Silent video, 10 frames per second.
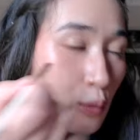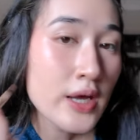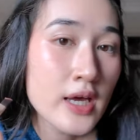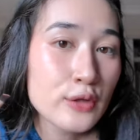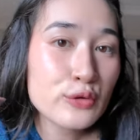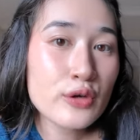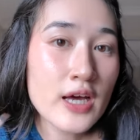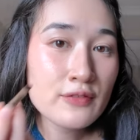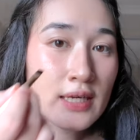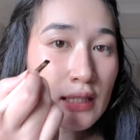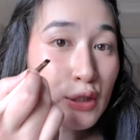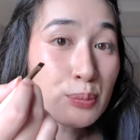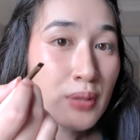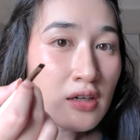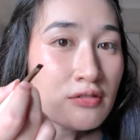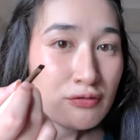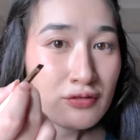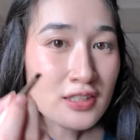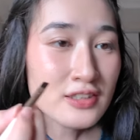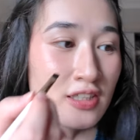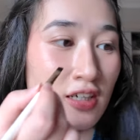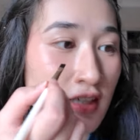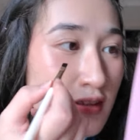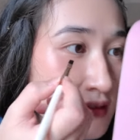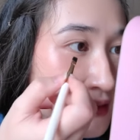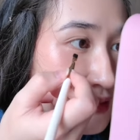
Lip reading: where you have like a little puff under your eye.